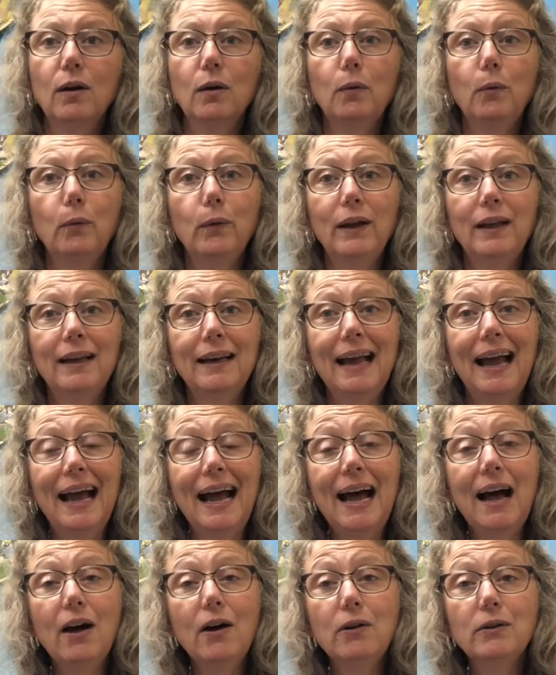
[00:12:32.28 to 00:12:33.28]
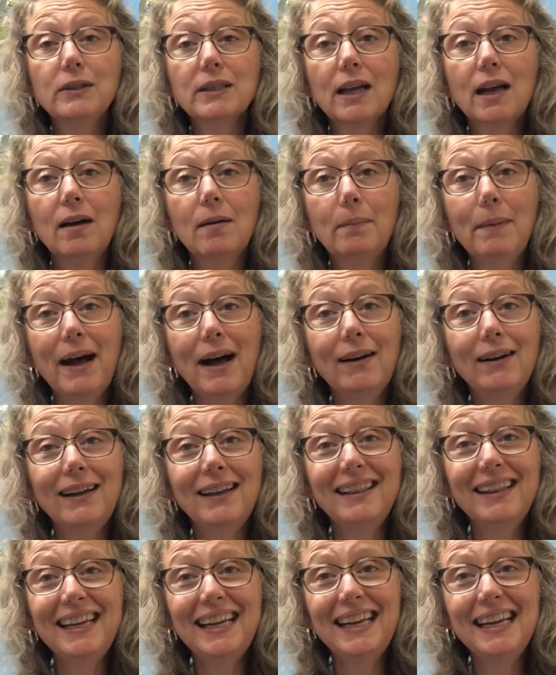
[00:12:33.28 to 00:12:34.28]
When owls come out
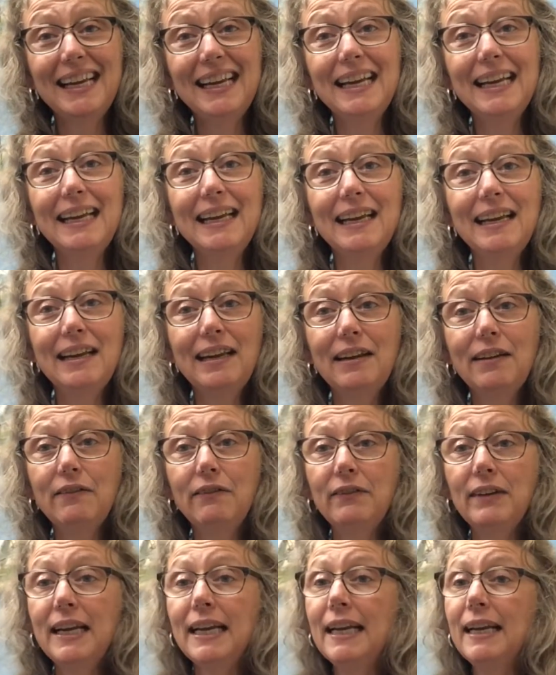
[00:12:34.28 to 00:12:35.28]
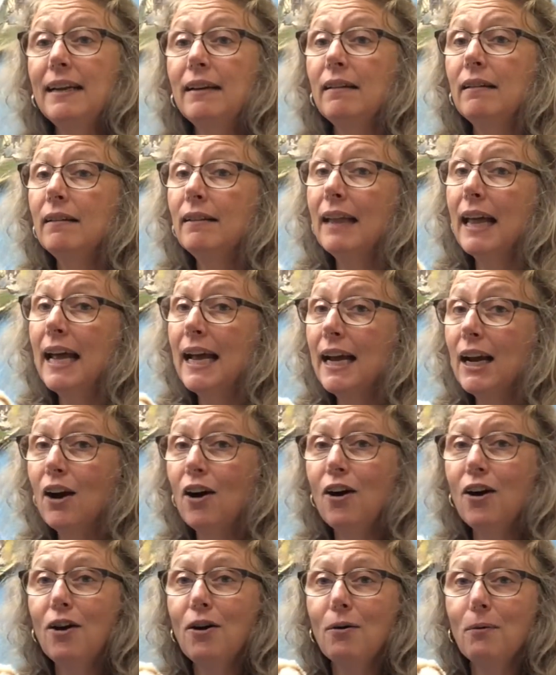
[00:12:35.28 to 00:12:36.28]
in the evening, they
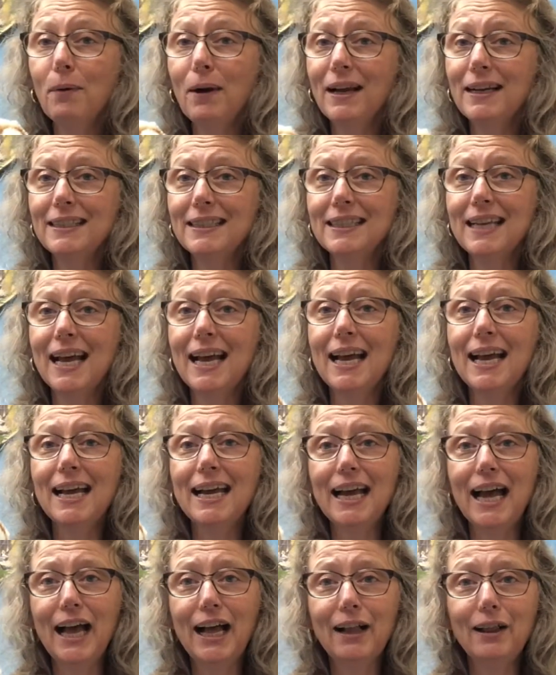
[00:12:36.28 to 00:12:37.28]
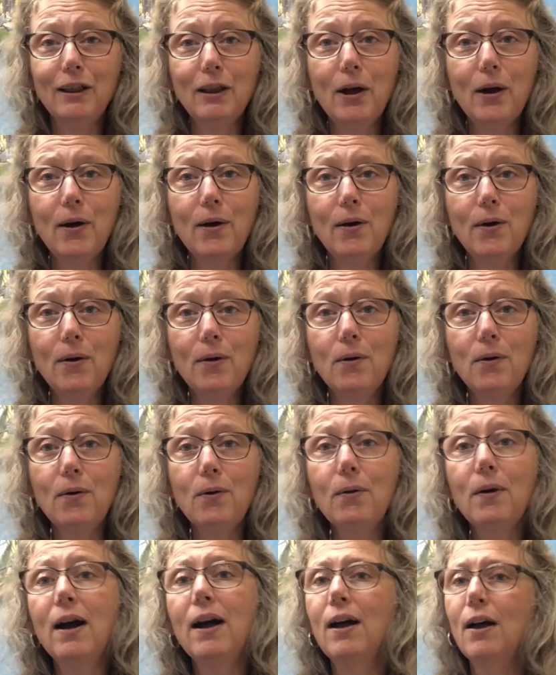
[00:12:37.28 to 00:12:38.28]
always say
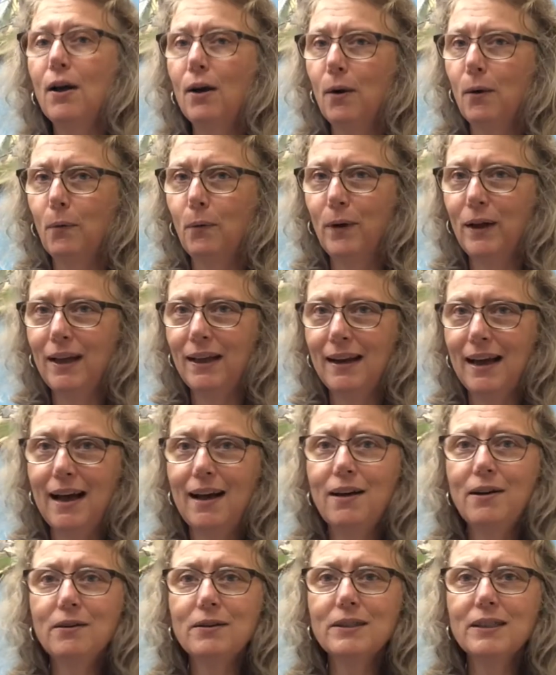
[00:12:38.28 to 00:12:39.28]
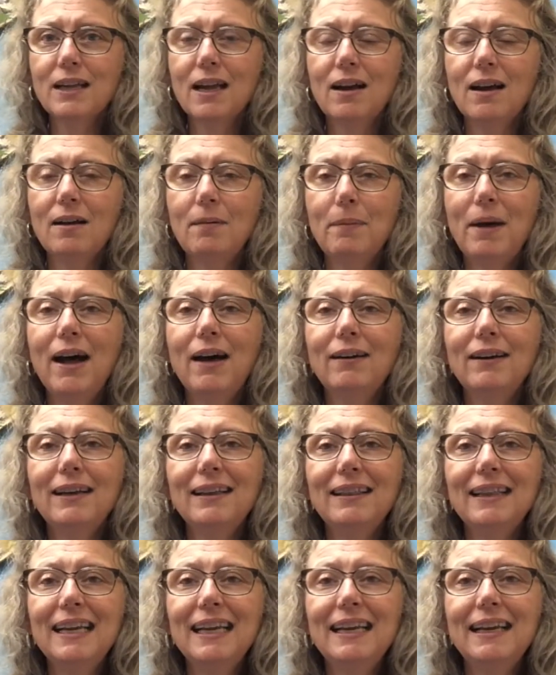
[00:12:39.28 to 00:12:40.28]
hello. When owls come out
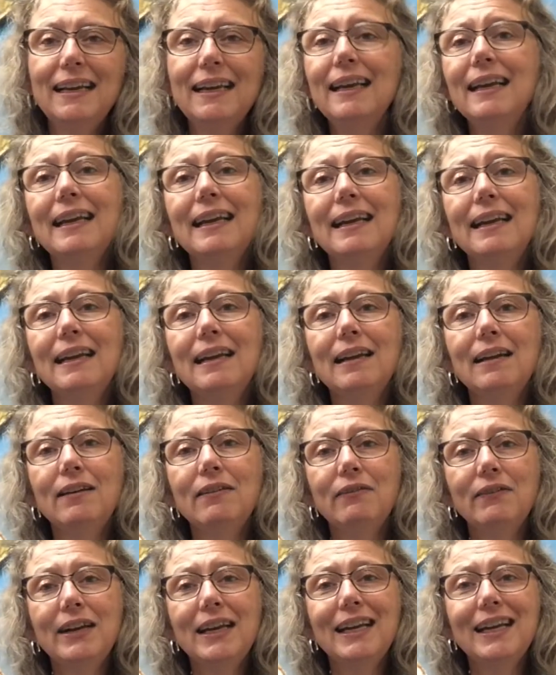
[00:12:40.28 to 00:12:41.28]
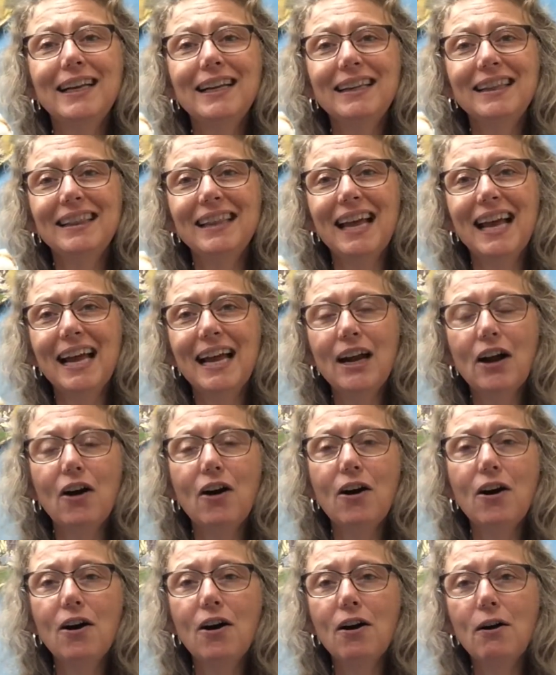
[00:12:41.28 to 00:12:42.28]
in the evening, they
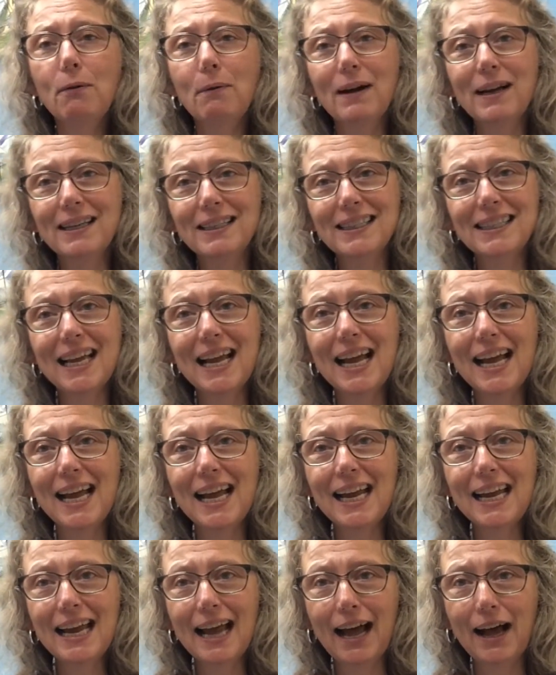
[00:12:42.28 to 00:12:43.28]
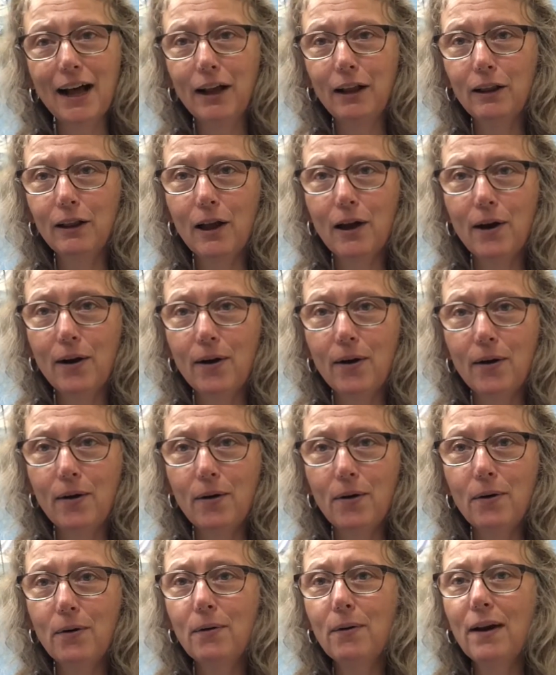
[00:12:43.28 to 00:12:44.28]
always say
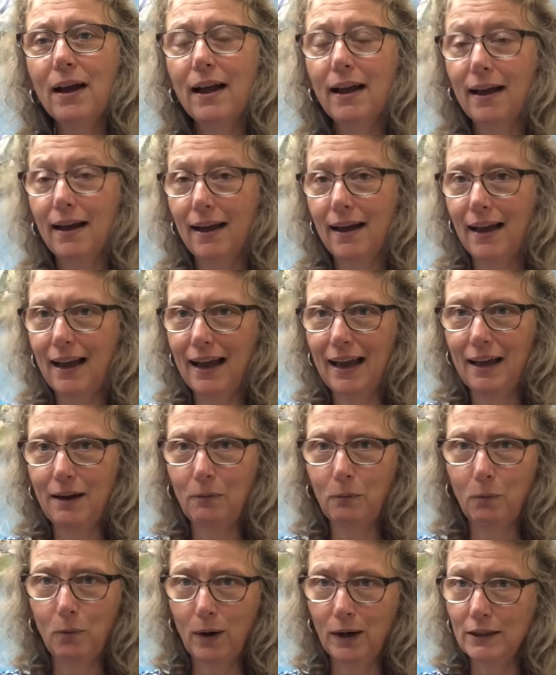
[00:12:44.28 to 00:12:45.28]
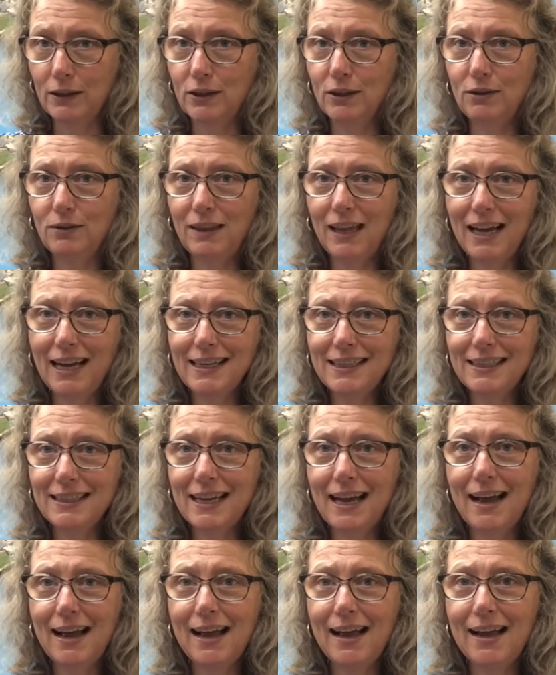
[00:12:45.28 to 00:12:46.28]
hello. And what do they
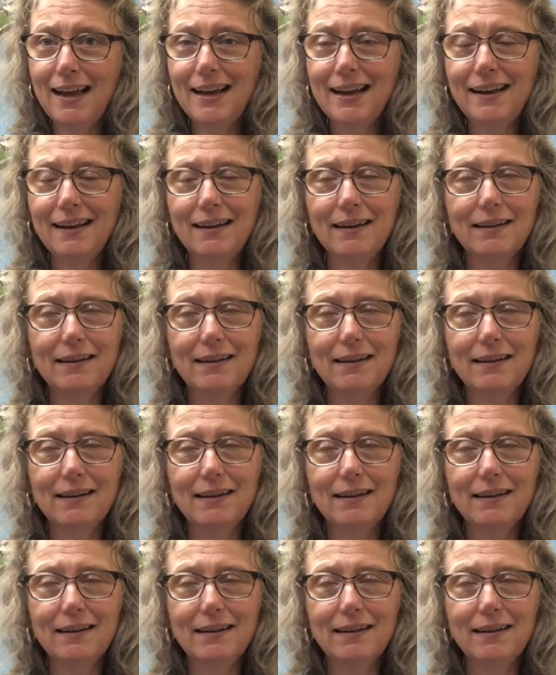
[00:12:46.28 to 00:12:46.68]
say?